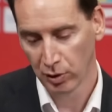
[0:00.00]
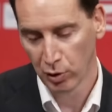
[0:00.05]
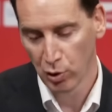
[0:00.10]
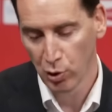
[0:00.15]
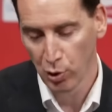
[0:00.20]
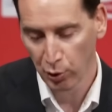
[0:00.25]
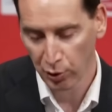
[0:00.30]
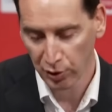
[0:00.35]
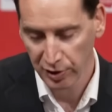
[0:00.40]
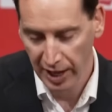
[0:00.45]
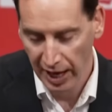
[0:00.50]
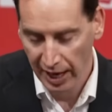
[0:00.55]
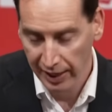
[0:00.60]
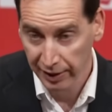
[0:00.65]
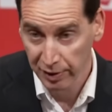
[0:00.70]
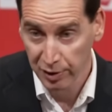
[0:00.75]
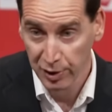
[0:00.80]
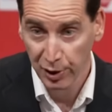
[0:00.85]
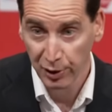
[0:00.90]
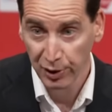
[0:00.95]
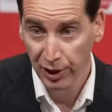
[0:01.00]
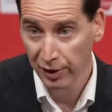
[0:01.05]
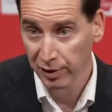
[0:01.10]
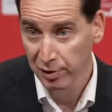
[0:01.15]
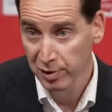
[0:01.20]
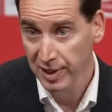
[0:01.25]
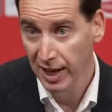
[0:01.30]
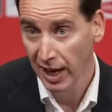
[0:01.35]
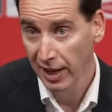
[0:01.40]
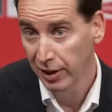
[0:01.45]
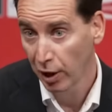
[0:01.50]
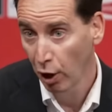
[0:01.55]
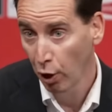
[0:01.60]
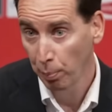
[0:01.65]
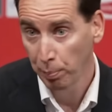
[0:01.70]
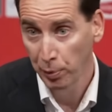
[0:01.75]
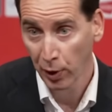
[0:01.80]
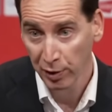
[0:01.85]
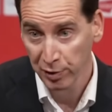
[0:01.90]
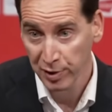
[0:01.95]
Sure, Dan. As you'd understand, the
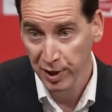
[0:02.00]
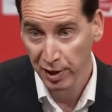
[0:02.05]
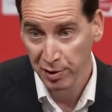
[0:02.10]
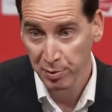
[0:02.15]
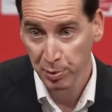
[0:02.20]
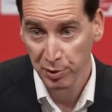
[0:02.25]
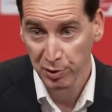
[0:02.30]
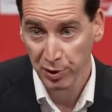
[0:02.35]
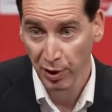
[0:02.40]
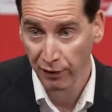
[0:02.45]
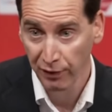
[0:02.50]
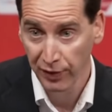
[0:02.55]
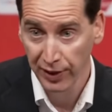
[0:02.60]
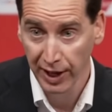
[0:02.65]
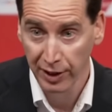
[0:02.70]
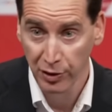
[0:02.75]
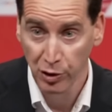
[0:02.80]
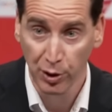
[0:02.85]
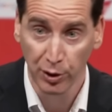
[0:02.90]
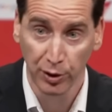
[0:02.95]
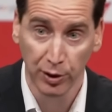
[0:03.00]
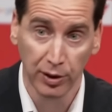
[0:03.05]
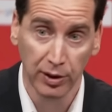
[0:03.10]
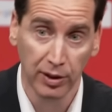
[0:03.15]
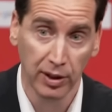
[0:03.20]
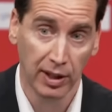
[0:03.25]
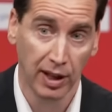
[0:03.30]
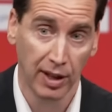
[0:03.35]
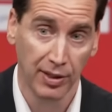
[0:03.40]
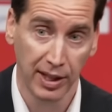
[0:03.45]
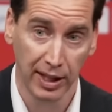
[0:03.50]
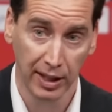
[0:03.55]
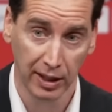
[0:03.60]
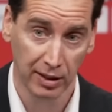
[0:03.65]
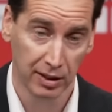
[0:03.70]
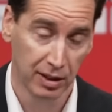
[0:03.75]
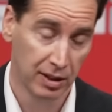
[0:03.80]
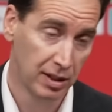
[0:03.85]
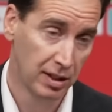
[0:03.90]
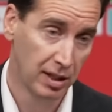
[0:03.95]
whole process was confidential, and I think
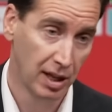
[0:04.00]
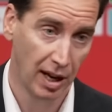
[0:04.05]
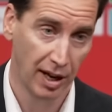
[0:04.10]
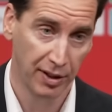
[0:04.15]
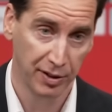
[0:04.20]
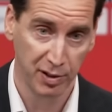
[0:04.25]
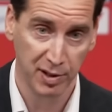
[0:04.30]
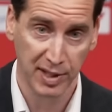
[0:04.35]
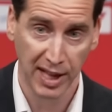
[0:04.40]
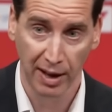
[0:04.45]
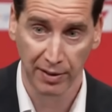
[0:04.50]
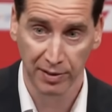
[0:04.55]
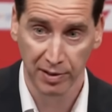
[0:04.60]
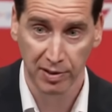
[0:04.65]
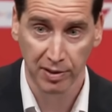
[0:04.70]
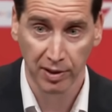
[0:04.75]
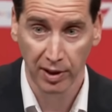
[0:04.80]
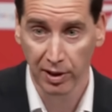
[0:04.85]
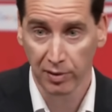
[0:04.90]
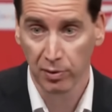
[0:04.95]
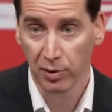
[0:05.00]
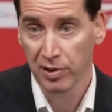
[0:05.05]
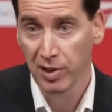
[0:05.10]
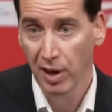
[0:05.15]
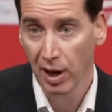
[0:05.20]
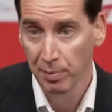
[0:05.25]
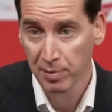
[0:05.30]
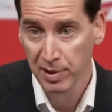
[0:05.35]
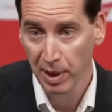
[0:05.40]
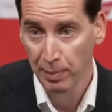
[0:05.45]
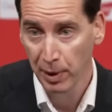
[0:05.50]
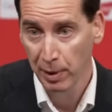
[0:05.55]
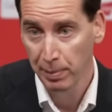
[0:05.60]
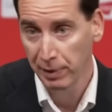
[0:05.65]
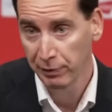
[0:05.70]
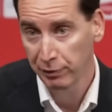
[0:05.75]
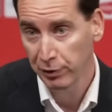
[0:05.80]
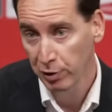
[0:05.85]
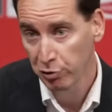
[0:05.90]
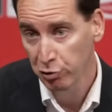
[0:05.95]
I understand at times that might have
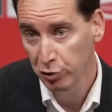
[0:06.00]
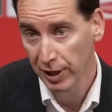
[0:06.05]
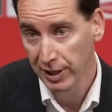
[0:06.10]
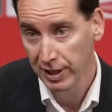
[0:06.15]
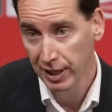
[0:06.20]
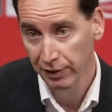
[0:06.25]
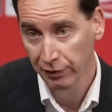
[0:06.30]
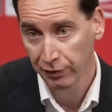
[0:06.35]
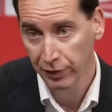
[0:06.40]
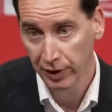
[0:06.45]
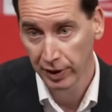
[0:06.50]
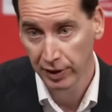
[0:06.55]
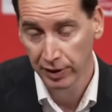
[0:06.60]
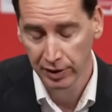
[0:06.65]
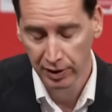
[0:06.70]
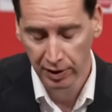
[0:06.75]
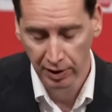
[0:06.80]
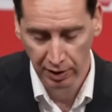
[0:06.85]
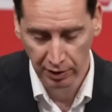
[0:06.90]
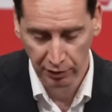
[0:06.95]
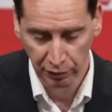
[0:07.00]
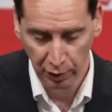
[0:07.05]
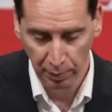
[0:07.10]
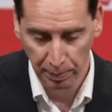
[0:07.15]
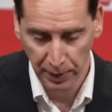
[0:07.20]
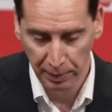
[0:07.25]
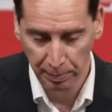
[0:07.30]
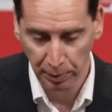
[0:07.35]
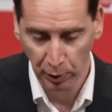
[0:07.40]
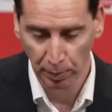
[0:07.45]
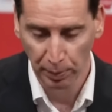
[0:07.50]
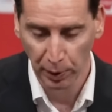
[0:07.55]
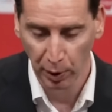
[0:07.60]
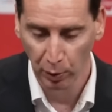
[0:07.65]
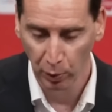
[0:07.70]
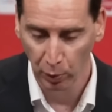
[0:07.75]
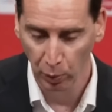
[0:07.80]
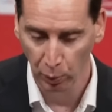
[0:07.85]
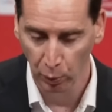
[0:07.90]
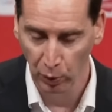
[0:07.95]
been frustrating for, for people,
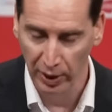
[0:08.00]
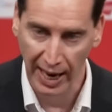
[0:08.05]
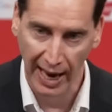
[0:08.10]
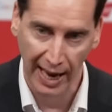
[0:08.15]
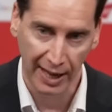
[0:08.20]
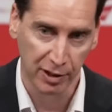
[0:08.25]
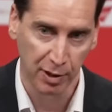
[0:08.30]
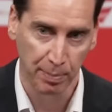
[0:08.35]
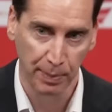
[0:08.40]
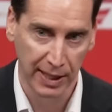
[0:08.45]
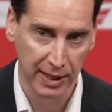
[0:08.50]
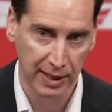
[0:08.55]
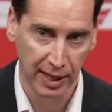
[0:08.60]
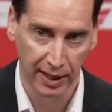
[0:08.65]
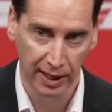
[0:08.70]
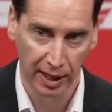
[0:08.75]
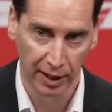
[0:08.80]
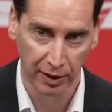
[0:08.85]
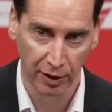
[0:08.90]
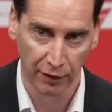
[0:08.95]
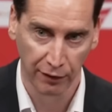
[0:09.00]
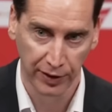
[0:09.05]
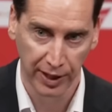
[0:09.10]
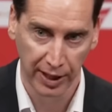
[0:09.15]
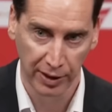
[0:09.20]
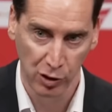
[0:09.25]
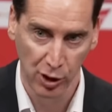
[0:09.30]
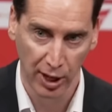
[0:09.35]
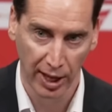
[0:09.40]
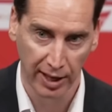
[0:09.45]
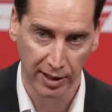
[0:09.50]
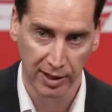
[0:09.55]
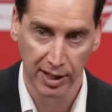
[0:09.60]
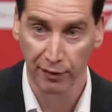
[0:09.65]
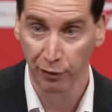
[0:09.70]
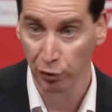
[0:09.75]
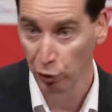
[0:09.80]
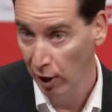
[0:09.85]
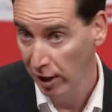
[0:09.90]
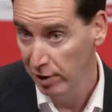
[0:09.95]
but we had to maintain that
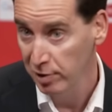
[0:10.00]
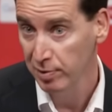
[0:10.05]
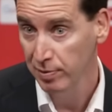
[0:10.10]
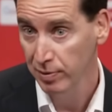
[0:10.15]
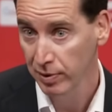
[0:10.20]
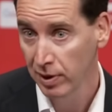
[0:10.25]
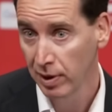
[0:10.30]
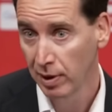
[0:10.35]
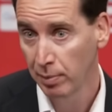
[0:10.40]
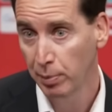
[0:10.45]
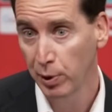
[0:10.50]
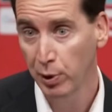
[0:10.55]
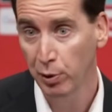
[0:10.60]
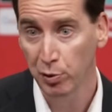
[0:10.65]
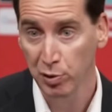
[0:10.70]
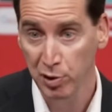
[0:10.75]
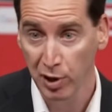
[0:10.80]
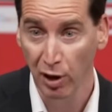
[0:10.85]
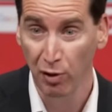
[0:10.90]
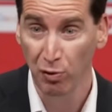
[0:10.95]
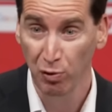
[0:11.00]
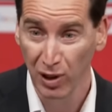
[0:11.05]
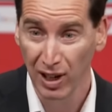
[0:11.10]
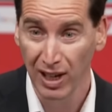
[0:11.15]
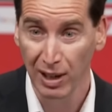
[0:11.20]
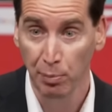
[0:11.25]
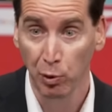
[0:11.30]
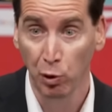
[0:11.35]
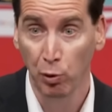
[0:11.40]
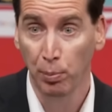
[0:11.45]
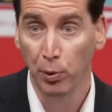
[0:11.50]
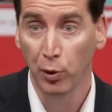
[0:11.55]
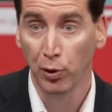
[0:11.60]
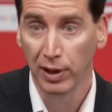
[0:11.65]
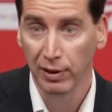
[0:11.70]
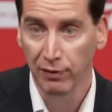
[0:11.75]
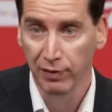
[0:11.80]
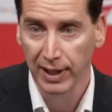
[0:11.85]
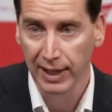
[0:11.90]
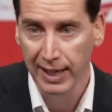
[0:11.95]
confidentiality for us, but also, really more
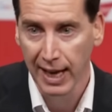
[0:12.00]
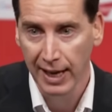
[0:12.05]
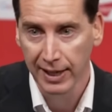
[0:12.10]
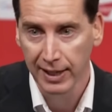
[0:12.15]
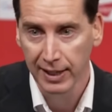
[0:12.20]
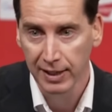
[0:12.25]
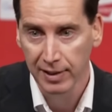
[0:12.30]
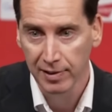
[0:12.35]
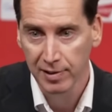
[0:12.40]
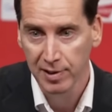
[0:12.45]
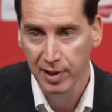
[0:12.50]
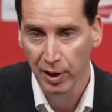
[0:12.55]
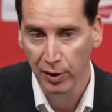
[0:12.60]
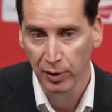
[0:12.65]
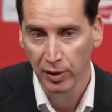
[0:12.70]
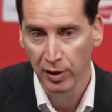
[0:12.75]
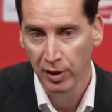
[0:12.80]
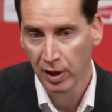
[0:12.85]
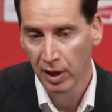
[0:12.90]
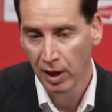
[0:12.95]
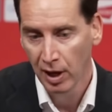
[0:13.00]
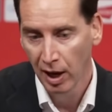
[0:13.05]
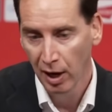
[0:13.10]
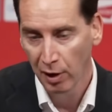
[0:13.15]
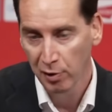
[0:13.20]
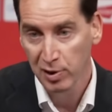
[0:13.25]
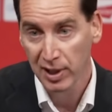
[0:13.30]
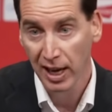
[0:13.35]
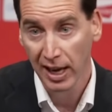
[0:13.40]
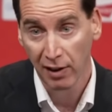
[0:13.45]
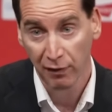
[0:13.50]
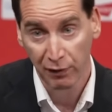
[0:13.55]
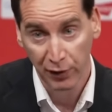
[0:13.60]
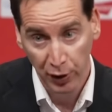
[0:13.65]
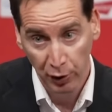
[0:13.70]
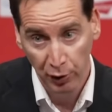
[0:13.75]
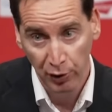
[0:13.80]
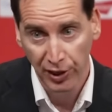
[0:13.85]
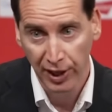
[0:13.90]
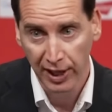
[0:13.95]
importantly, for the candidates. So I'll say a
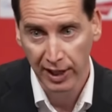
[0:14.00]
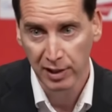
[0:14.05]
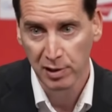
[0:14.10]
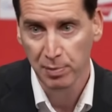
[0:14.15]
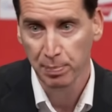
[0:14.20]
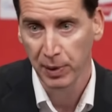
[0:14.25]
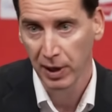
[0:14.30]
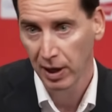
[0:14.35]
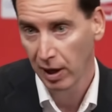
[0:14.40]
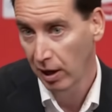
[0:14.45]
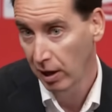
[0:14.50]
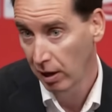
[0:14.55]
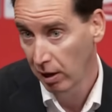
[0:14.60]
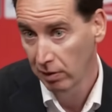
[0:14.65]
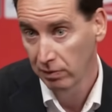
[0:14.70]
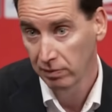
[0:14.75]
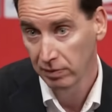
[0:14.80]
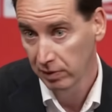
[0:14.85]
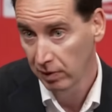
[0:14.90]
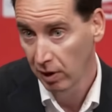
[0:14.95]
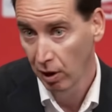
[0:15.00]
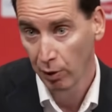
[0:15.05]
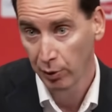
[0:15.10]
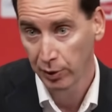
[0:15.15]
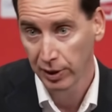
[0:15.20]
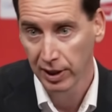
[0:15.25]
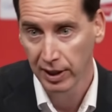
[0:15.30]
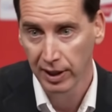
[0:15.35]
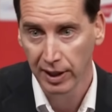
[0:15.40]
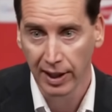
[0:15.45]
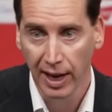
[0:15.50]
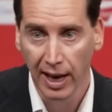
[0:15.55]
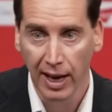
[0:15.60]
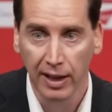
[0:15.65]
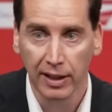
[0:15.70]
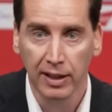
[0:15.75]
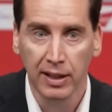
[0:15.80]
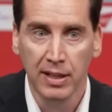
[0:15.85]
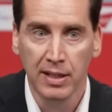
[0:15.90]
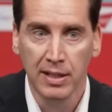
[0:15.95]
few things, but I'll hold it at
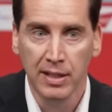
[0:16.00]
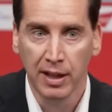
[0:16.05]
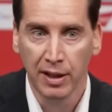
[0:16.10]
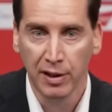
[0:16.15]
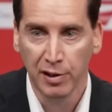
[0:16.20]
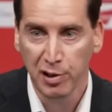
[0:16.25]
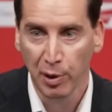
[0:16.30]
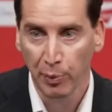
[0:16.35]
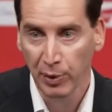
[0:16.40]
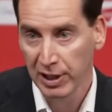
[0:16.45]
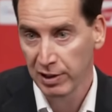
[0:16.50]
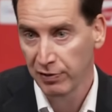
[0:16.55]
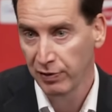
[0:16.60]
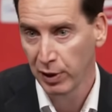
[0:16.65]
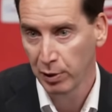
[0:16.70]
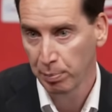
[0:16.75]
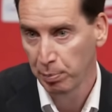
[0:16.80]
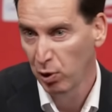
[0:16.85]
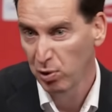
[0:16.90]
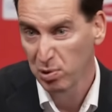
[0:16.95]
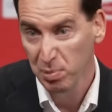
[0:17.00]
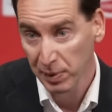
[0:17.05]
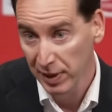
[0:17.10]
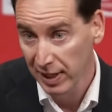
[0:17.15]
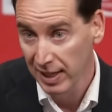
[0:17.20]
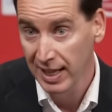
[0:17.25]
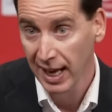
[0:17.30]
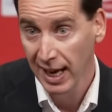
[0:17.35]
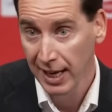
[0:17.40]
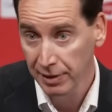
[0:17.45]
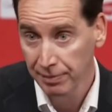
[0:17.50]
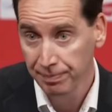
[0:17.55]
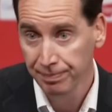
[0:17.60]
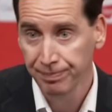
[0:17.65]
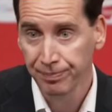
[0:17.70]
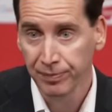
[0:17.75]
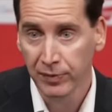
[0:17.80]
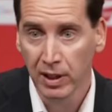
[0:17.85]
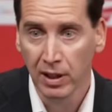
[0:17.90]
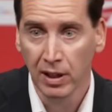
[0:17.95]
that. So we interviewed approximately 10
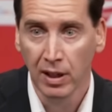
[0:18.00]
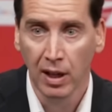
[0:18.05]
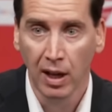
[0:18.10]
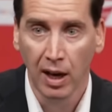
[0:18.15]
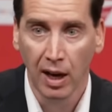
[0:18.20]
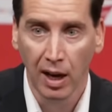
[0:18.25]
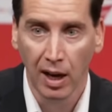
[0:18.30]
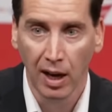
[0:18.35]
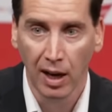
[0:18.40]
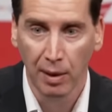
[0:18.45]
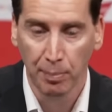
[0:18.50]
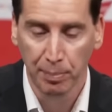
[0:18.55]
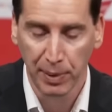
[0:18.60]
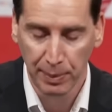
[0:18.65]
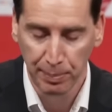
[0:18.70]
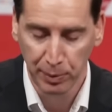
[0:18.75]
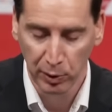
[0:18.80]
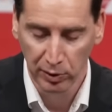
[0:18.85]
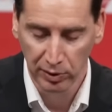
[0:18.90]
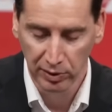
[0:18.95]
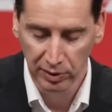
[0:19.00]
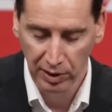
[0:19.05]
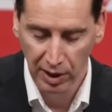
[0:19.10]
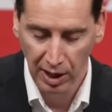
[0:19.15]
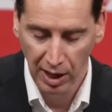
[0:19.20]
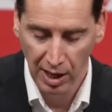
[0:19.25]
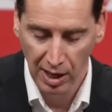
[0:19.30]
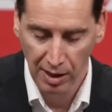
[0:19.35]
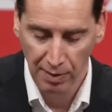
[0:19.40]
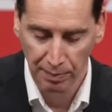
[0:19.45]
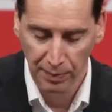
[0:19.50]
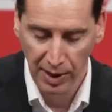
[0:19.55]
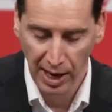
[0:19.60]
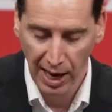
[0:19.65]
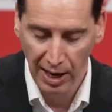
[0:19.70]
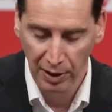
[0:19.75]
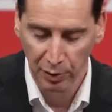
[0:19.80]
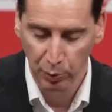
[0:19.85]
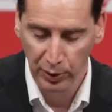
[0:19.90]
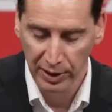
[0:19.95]
uh, people, um,
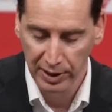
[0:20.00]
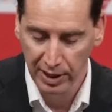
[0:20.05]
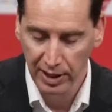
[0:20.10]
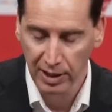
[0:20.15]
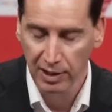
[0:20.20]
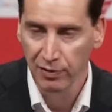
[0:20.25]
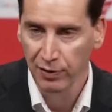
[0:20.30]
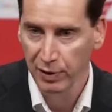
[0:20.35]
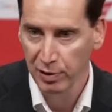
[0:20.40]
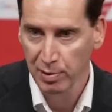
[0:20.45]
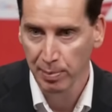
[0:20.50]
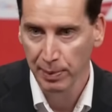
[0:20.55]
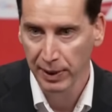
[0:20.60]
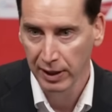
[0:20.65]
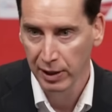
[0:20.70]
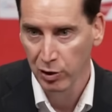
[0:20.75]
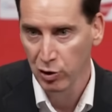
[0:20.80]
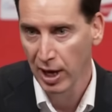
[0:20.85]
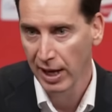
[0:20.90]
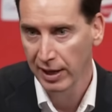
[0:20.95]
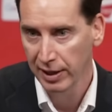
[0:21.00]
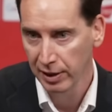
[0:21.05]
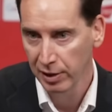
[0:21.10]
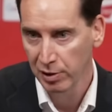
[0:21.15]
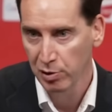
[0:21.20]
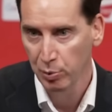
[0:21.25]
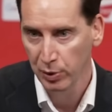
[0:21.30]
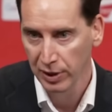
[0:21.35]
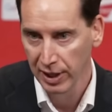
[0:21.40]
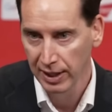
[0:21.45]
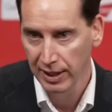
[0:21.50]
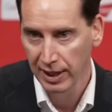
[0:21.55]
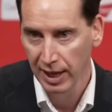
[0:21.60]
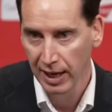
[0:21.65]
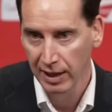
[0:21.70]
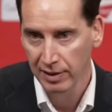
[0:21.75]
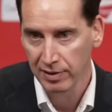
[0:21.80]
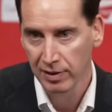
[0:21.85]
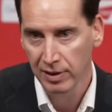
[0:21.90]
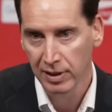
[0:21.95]
and we did interview some English candidates within
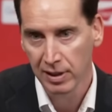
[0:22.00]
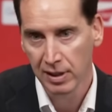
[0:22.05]
that.